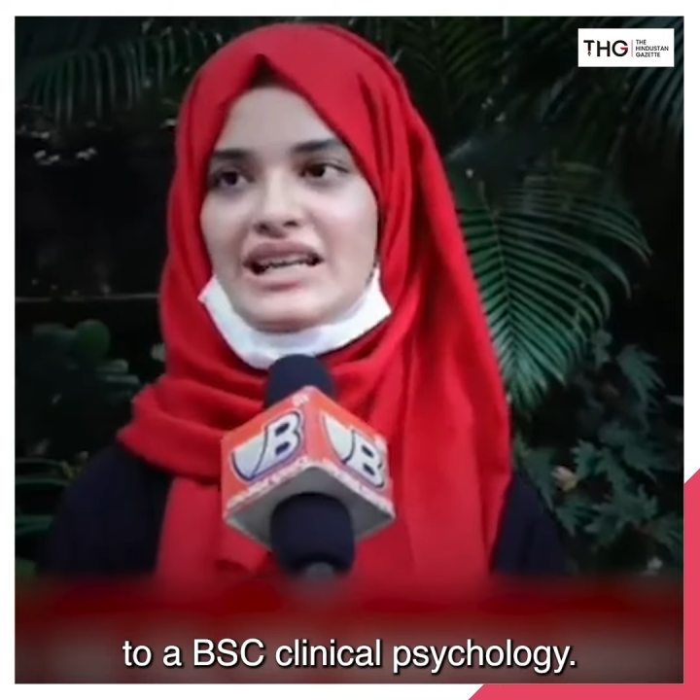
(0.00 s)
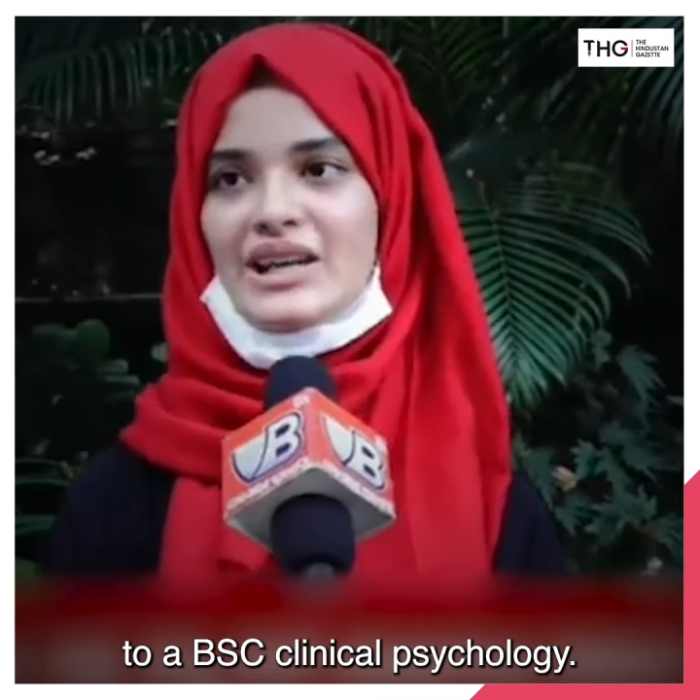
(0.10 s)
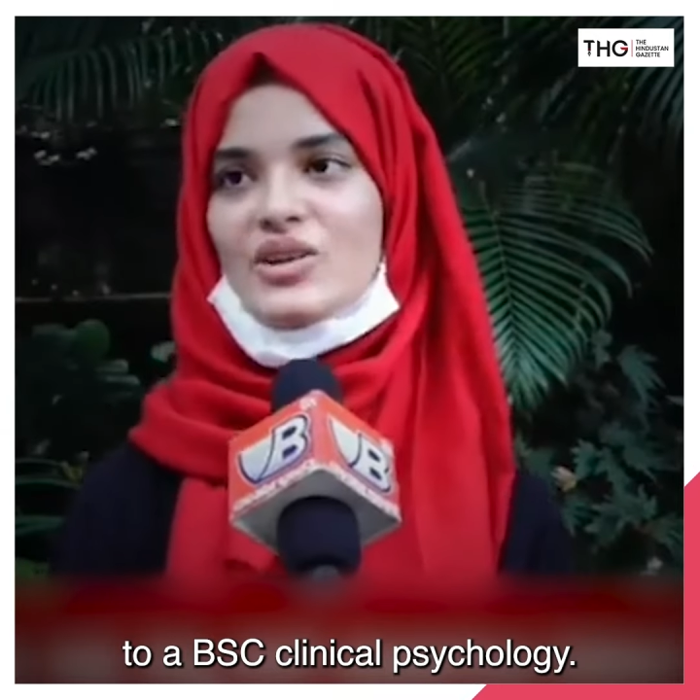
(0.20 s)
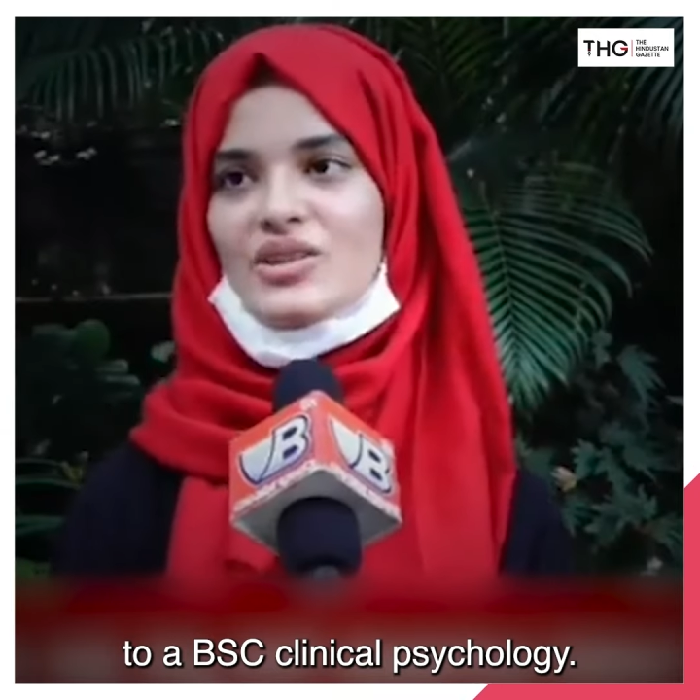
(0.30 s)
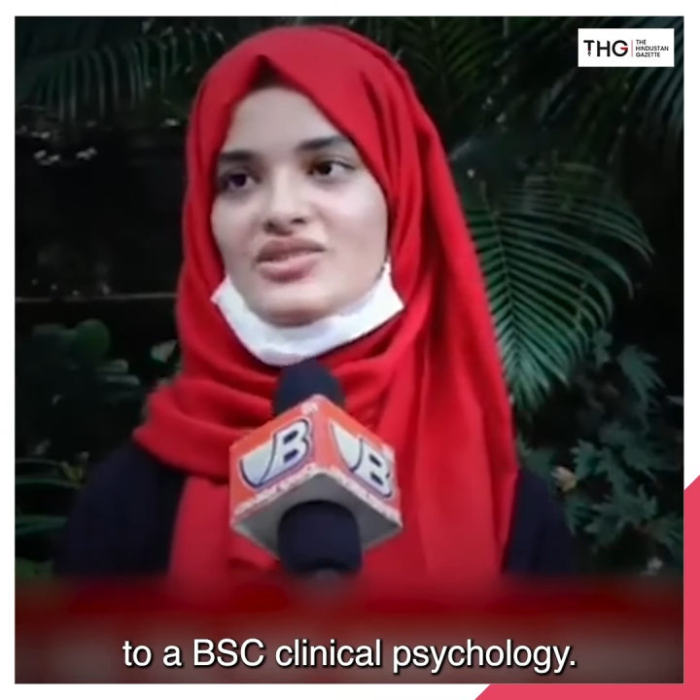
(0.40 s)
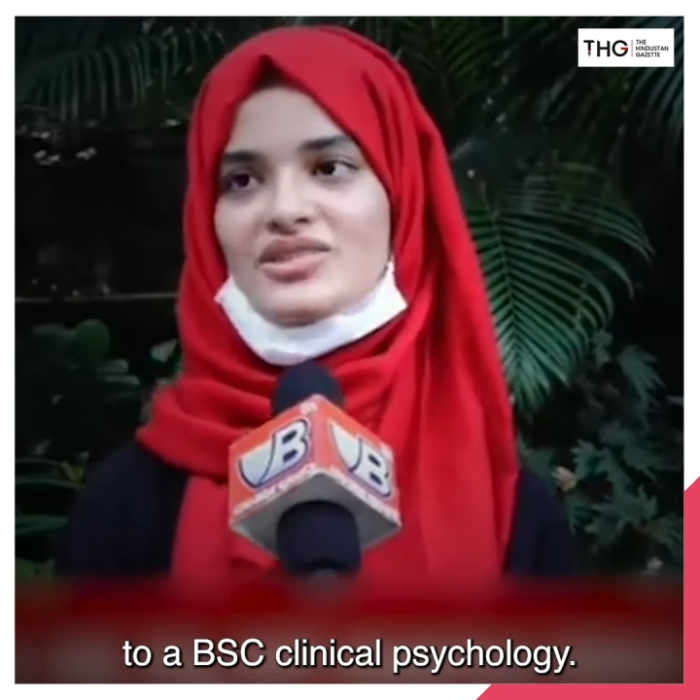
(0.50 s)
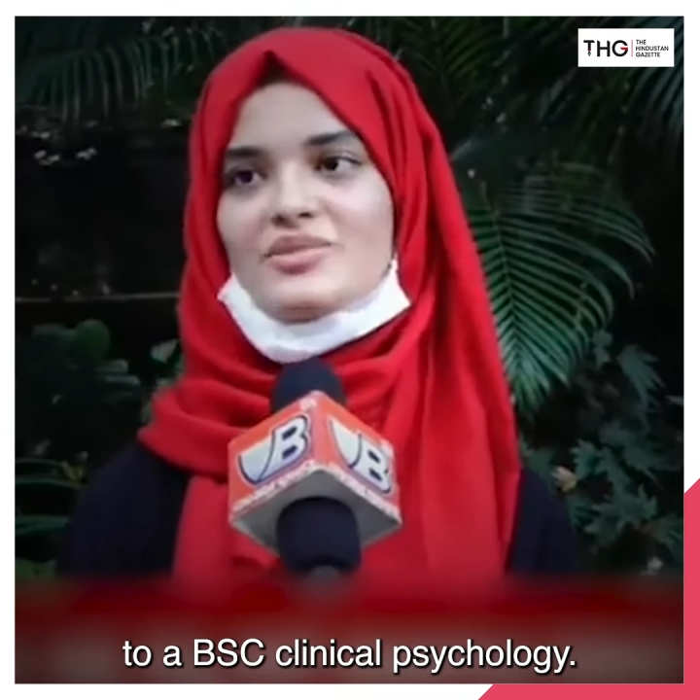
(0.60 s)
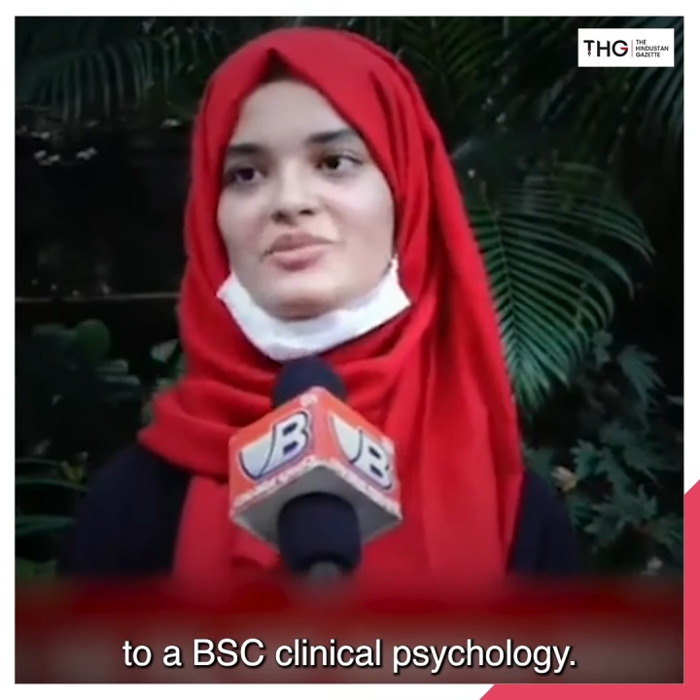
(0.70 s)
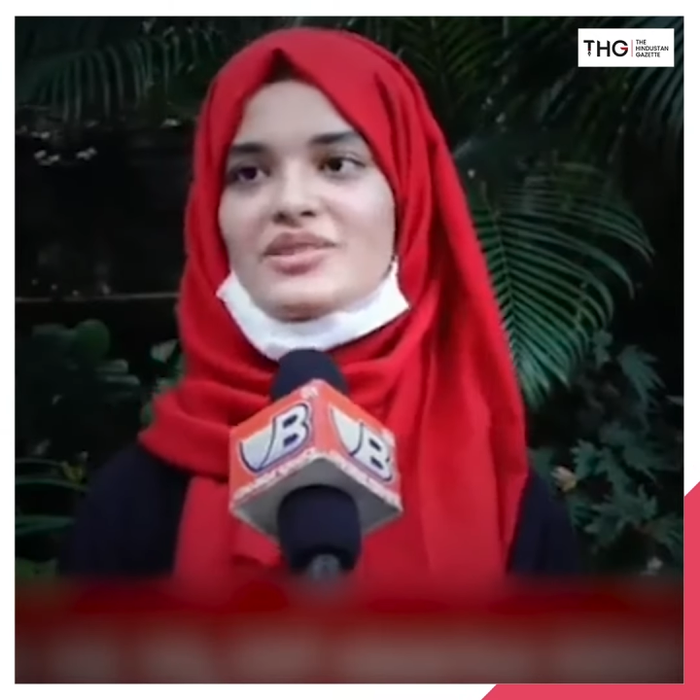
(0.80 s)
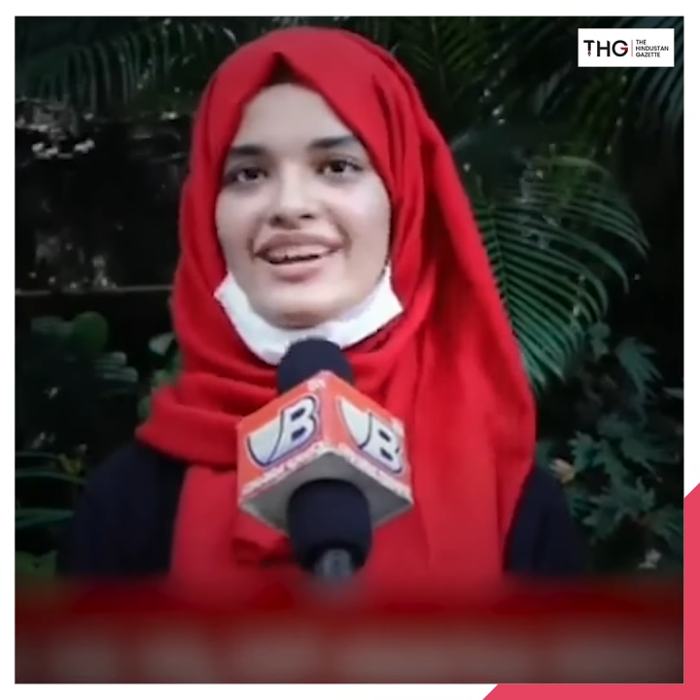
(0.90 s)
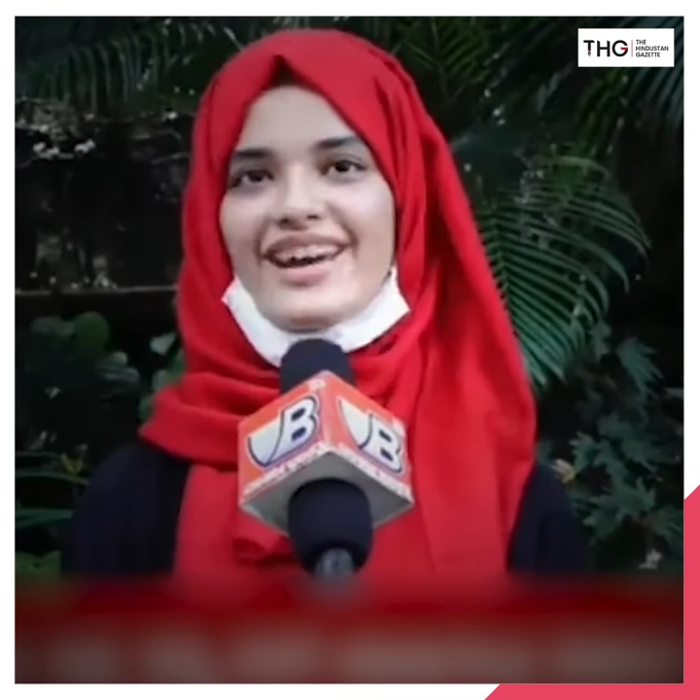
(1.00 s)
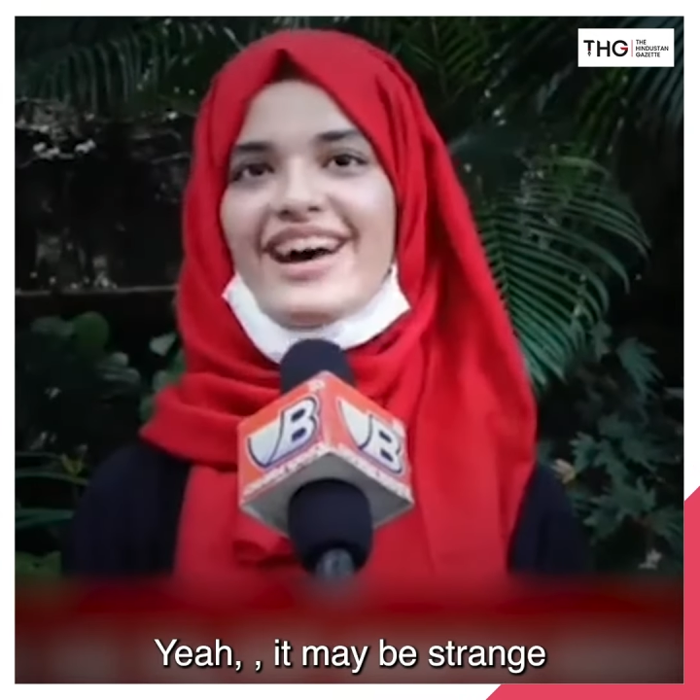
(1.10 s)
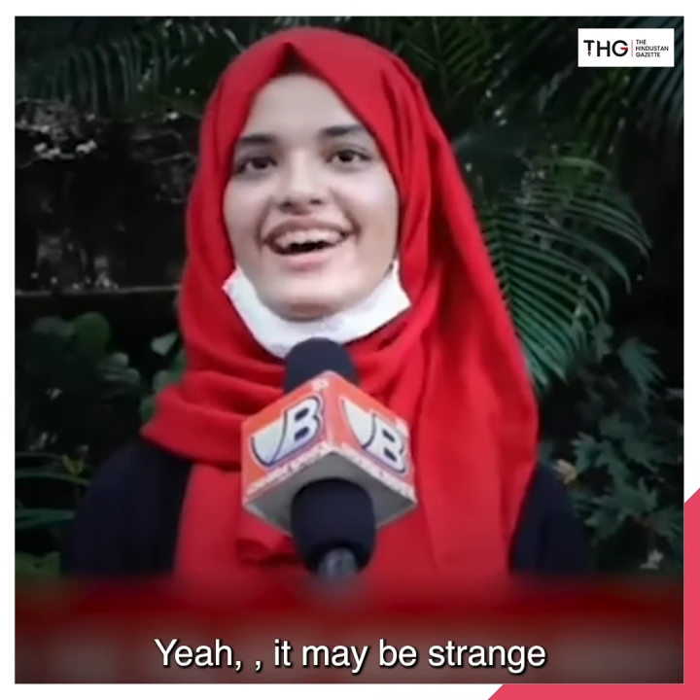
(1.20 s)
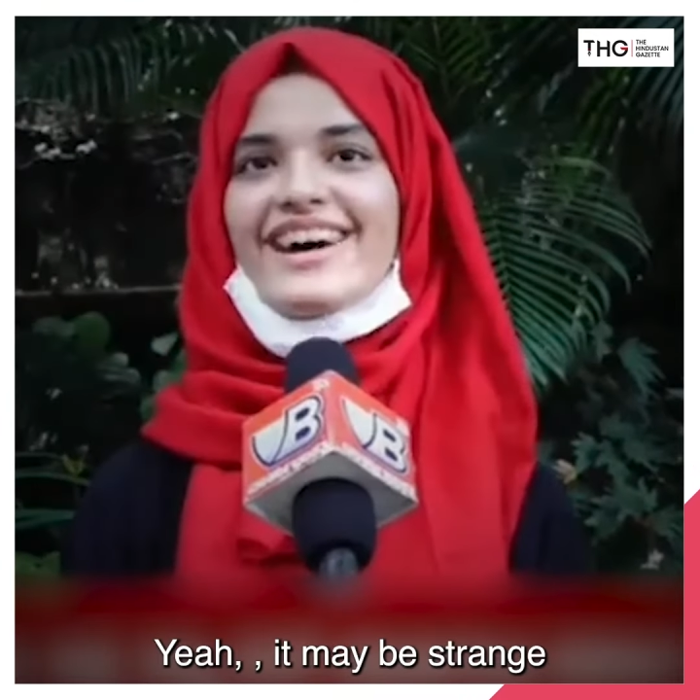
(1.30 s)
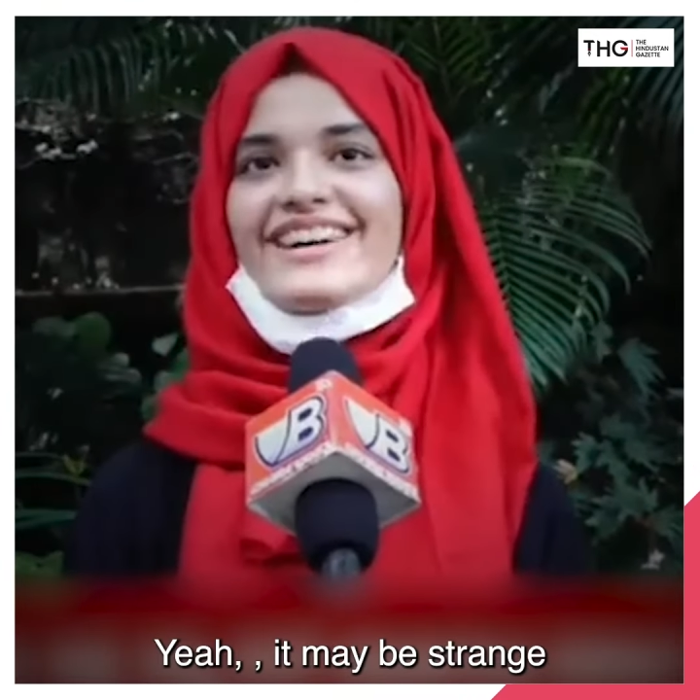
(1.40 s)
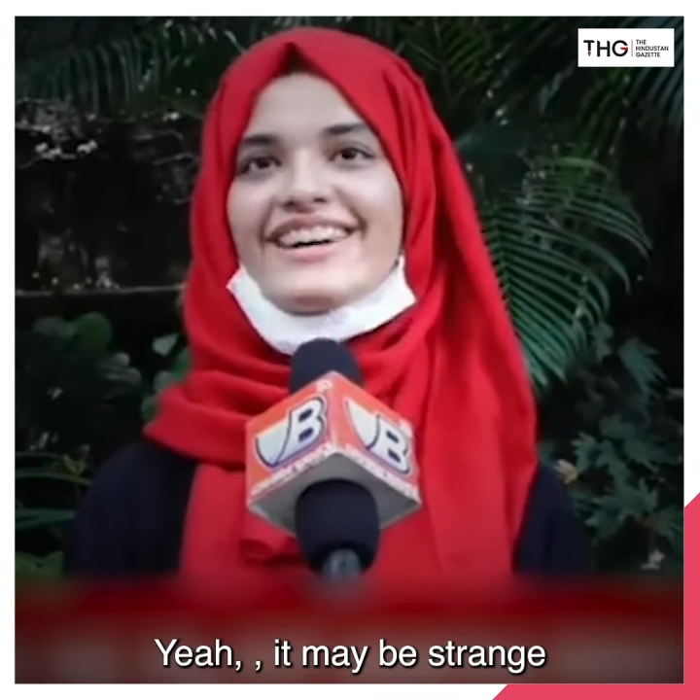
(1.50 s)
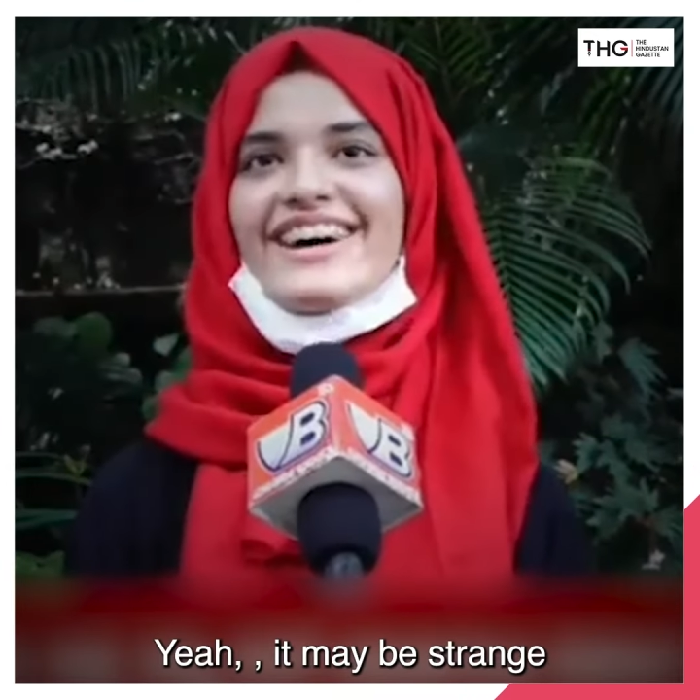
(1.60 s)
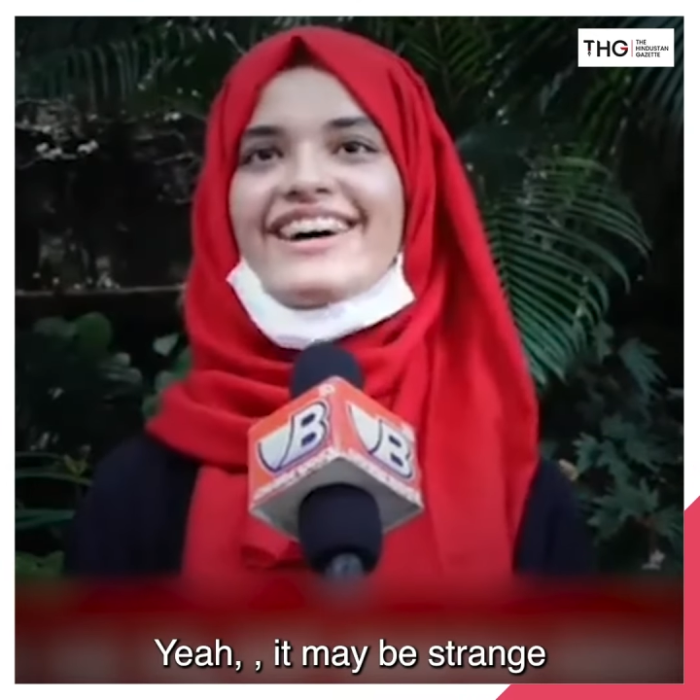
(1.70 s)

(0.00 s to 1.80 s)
Psychology. Yeah,